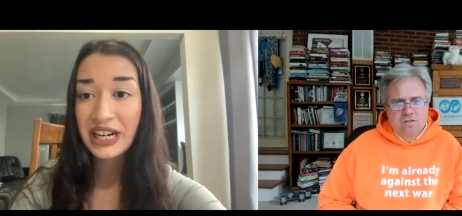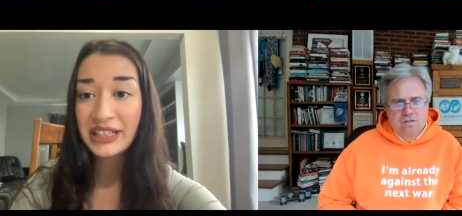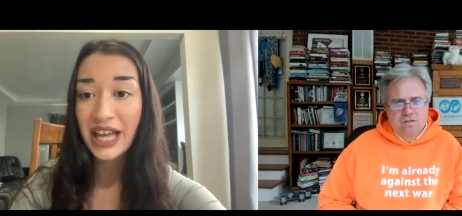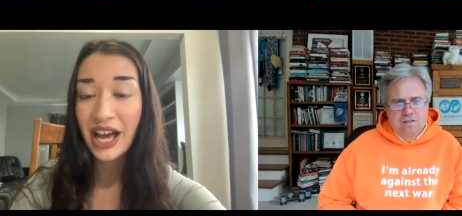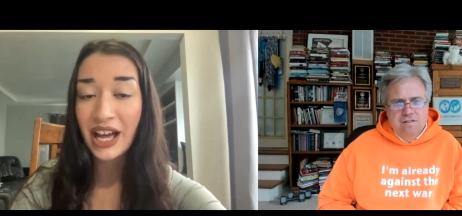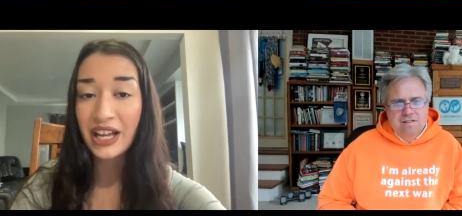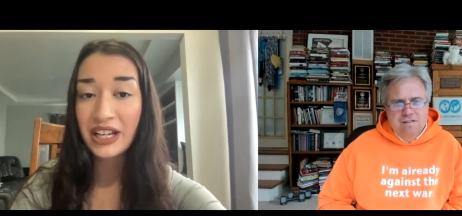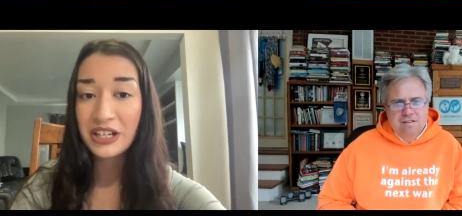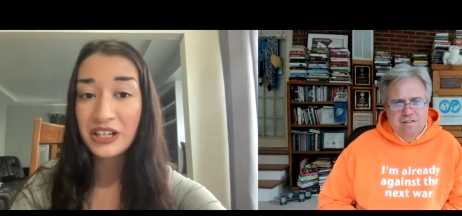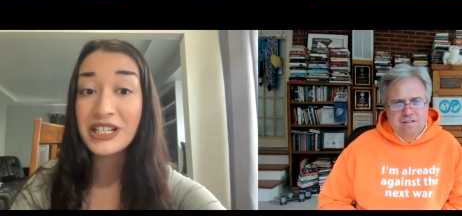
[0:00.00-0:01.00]
Speaker 1: that
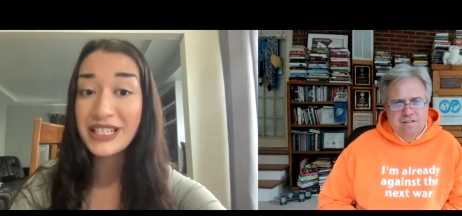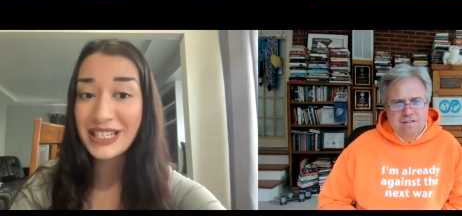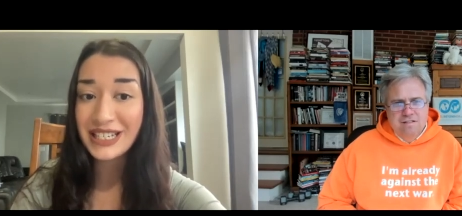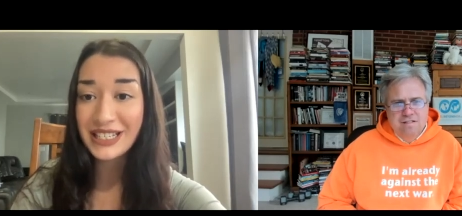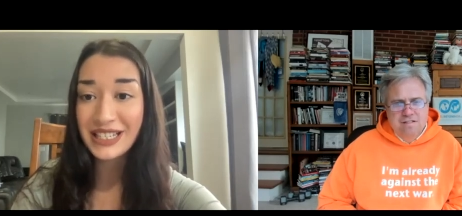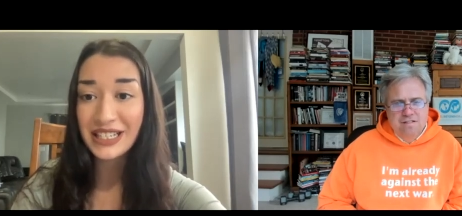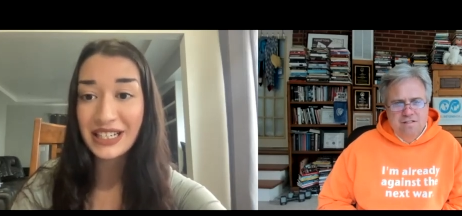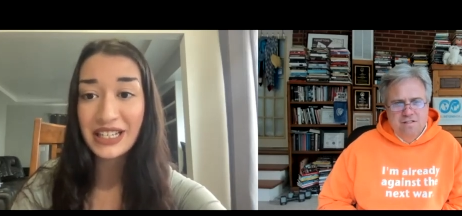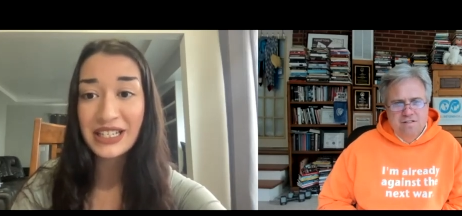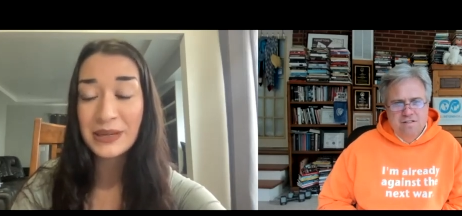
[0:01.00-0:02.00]
you're a
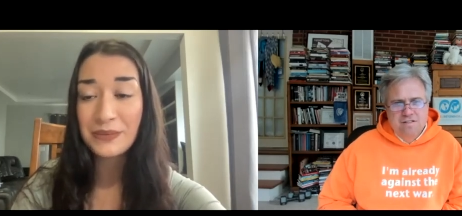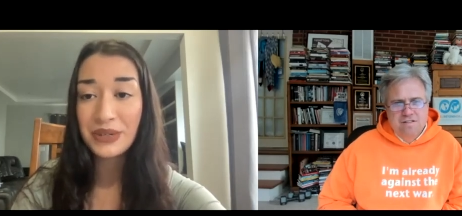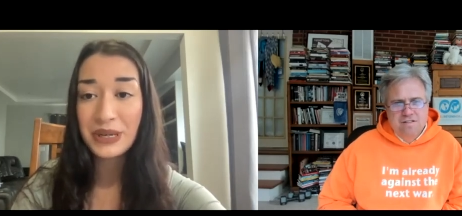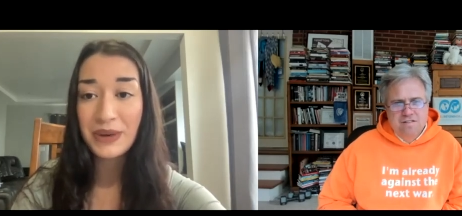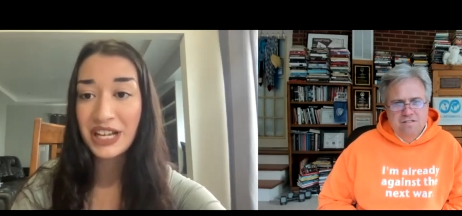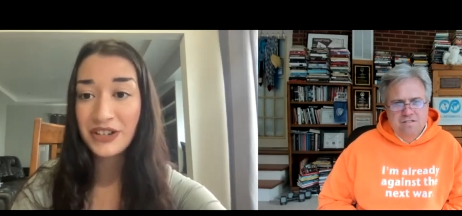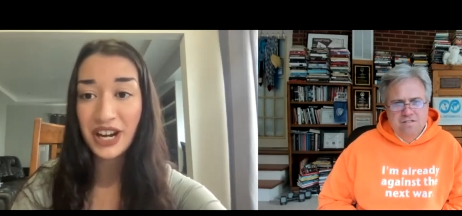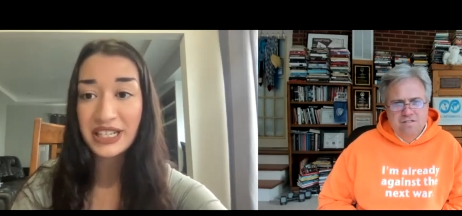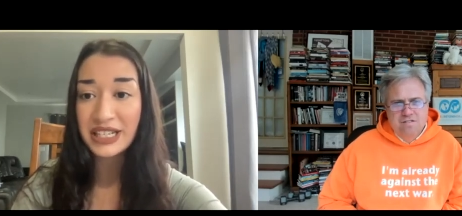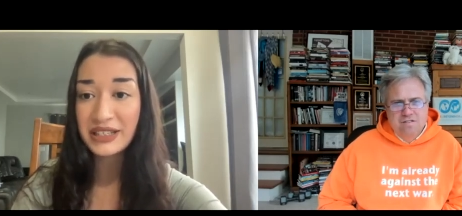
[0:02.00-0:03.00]
citizen, simply by
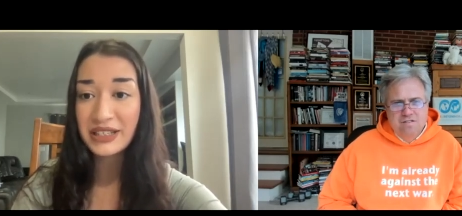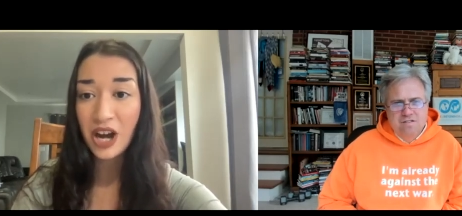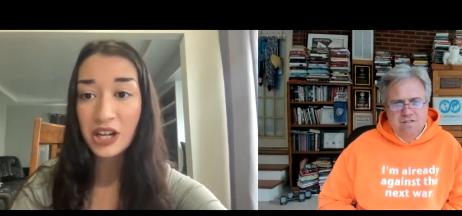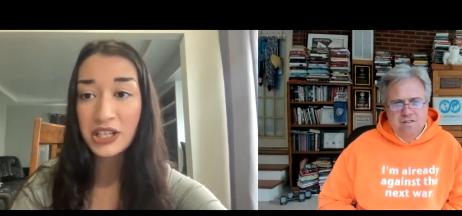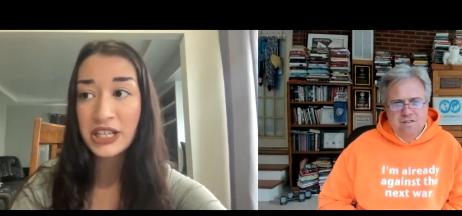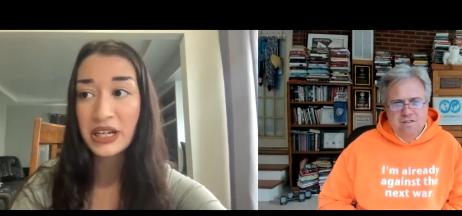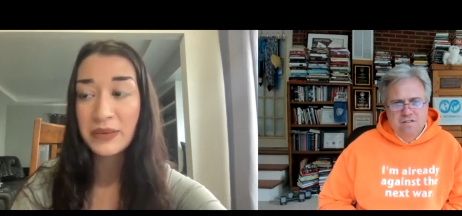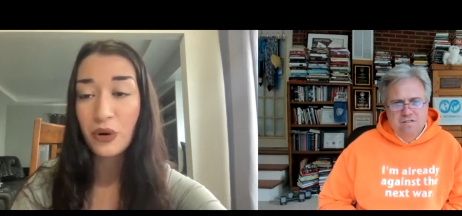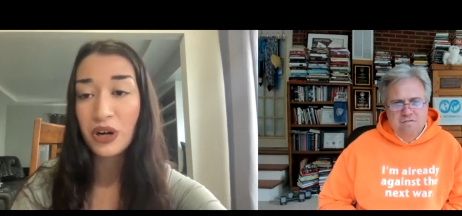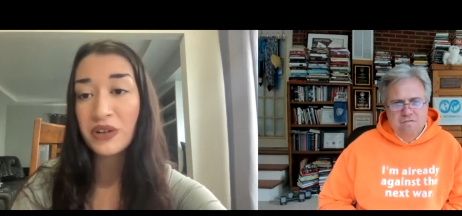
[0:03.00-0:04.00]
trying to talk to the
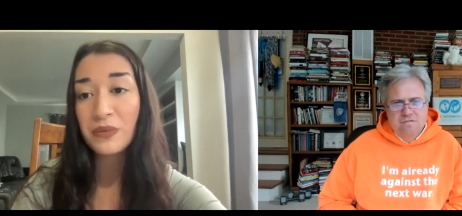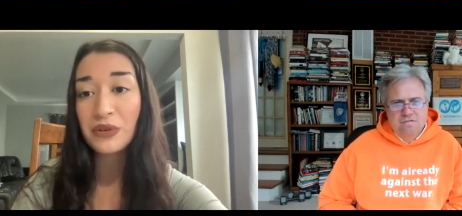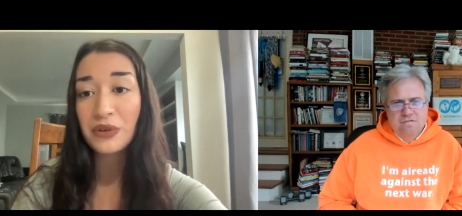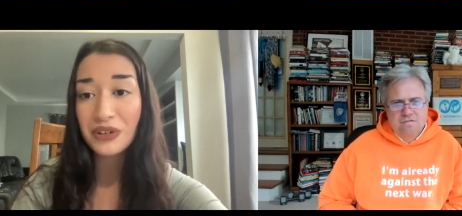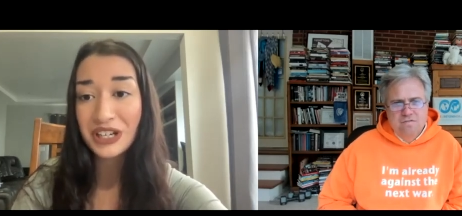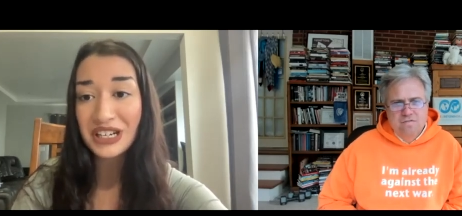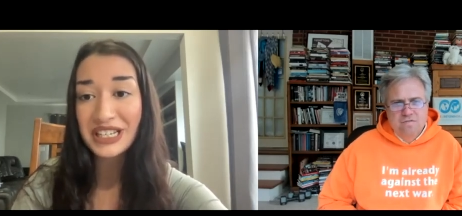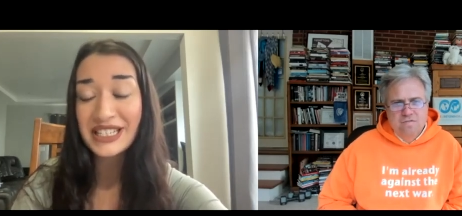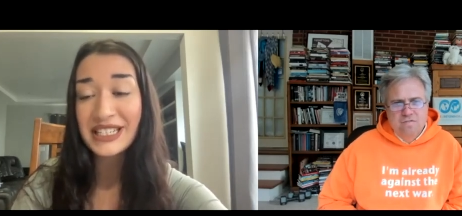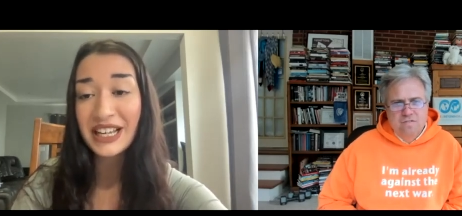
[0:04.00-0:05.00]
board of parole
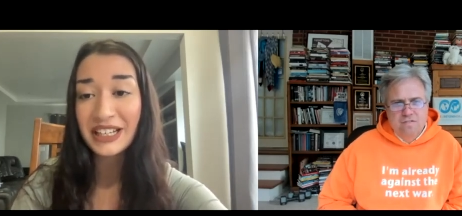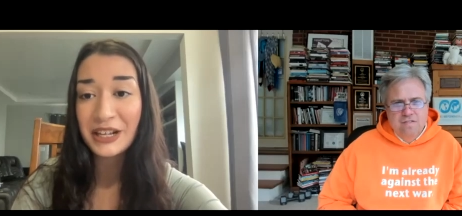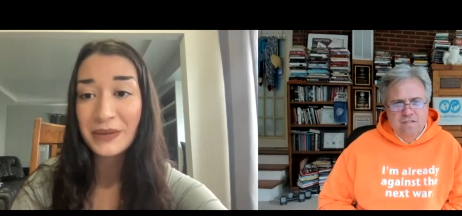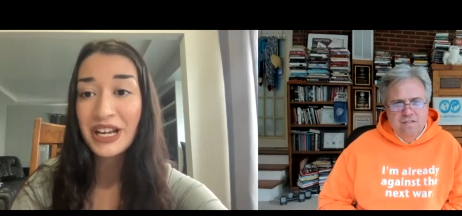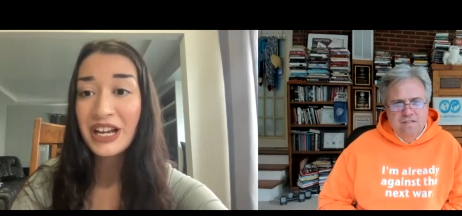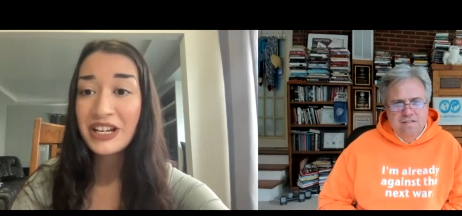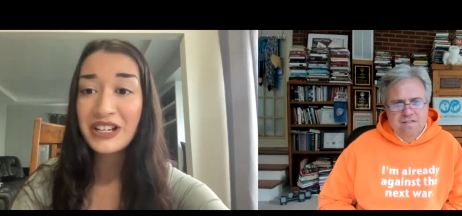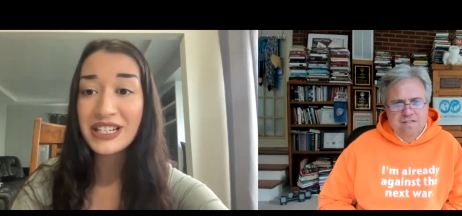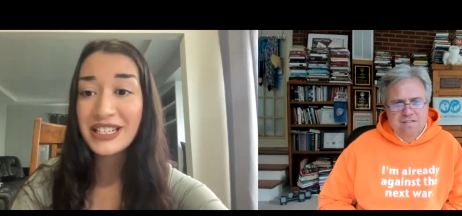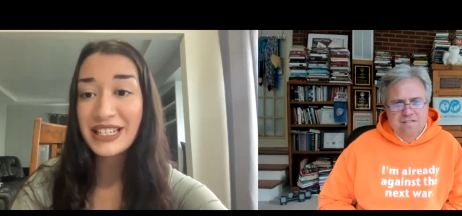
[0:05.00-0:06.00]
hearings and telling them
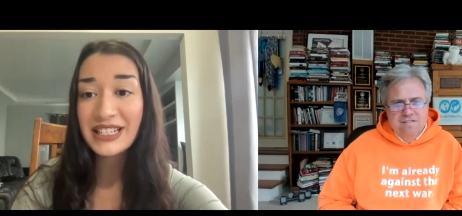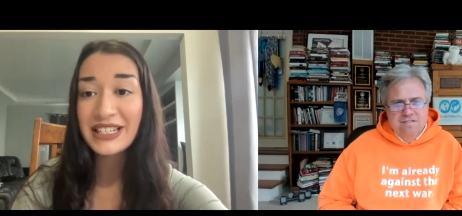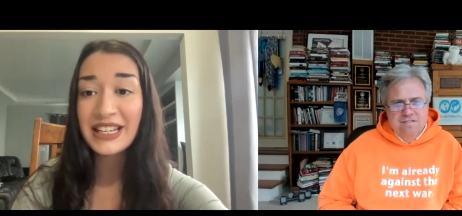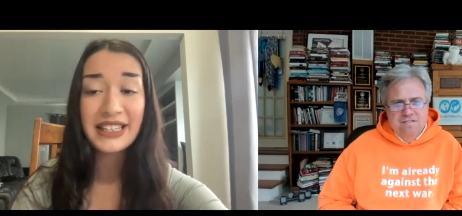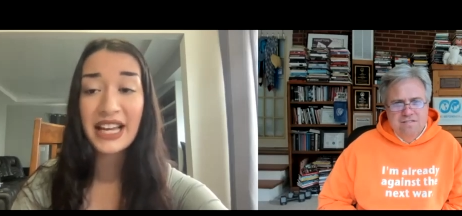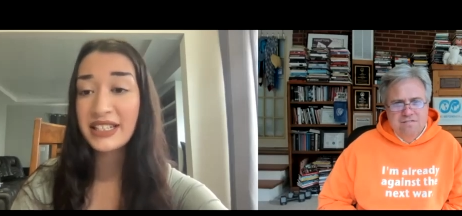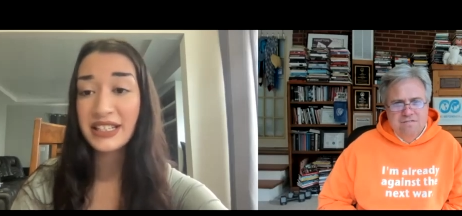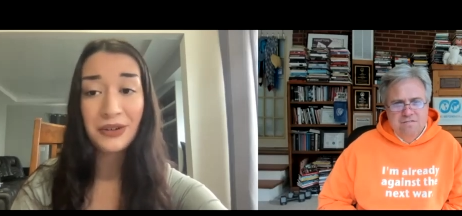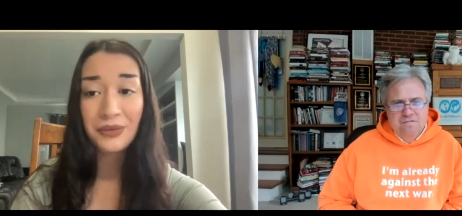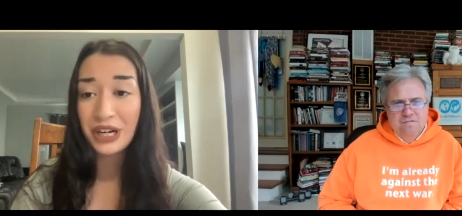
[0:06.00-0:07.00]
you're a citizen, like that
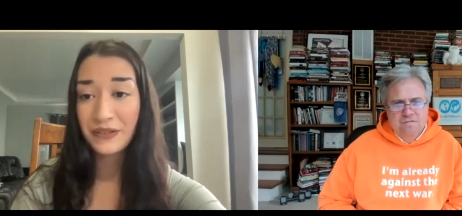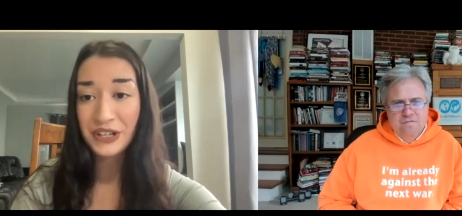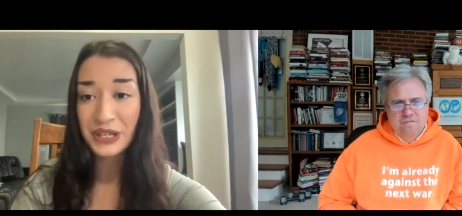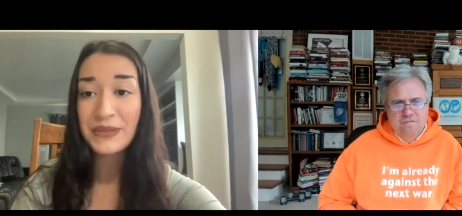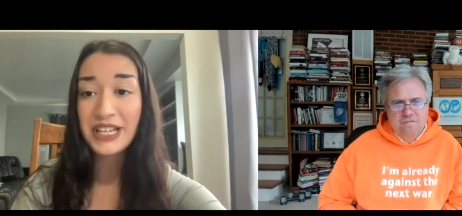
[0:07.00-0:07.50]
didn't work for them.